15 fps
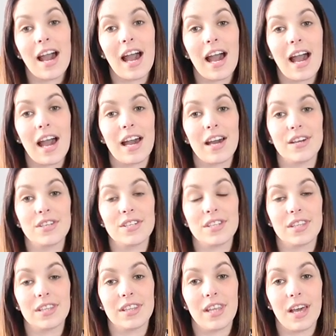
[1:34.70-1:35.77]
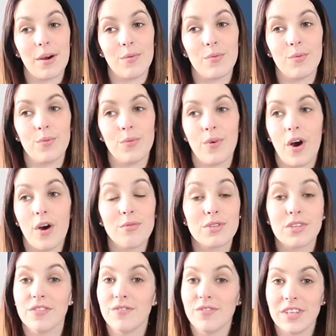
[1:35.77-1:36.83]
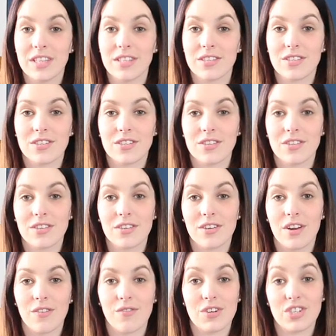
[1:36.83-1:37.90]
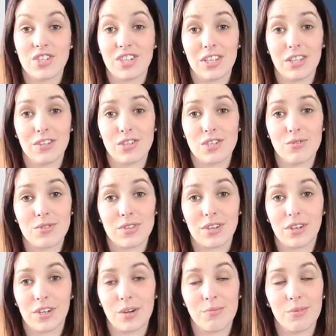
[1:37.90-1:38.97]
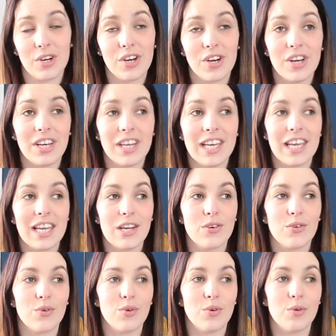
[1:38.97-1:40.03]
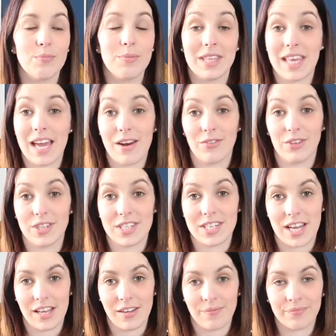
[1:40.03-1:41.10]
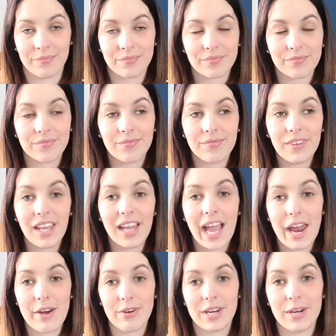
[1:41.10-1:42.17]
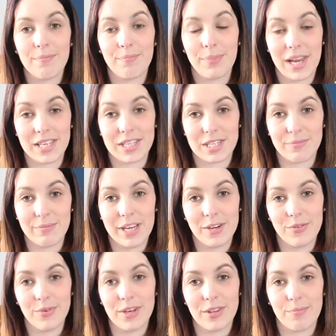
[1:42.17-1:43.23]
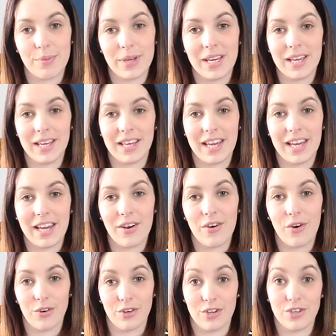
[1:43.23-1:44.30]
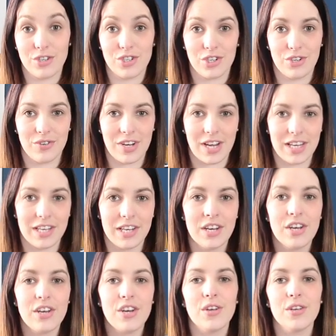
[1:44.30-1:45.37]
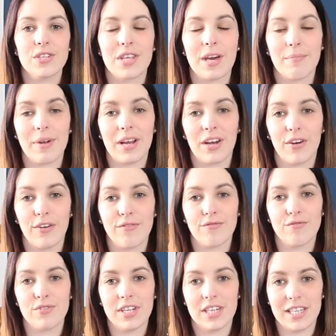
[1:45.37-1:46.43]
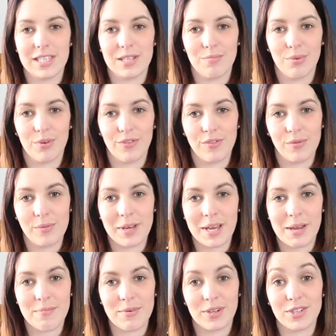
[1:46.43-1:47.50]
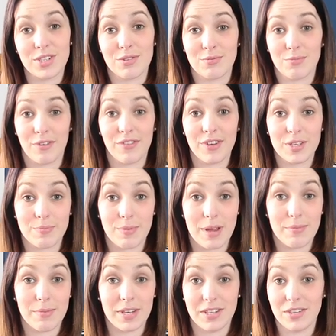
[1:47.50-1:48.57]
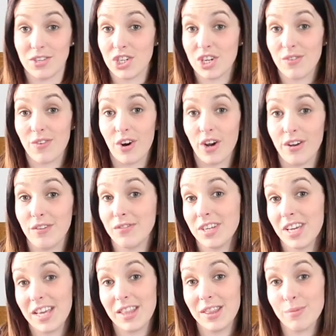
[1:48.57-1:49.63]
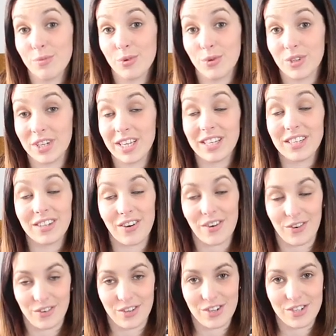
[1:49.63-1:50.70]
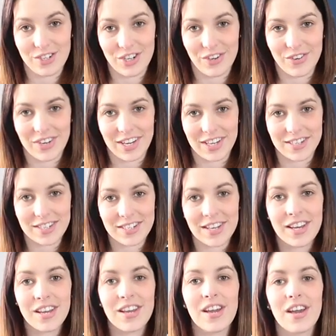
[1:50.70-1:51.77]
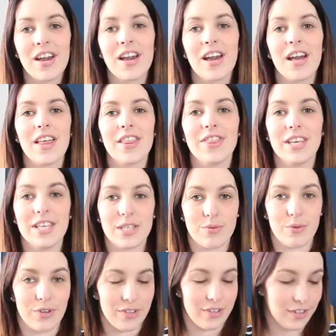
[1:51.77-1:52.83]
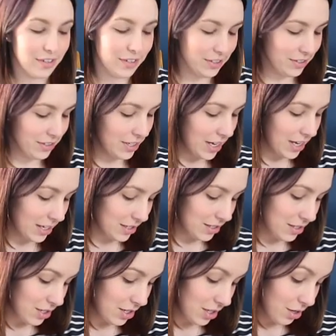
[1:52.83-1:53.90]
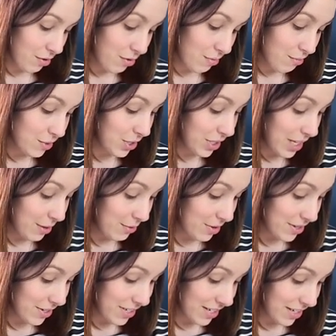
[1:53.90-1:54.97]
and that I was convinced originally that she was going to come early or be there on the day. Erin blessed me with being here on her due date, so that made life really simple for me because she was my first baby and she arrived in the morning on her due date. This one, on the other hand, you were a monkey, weren't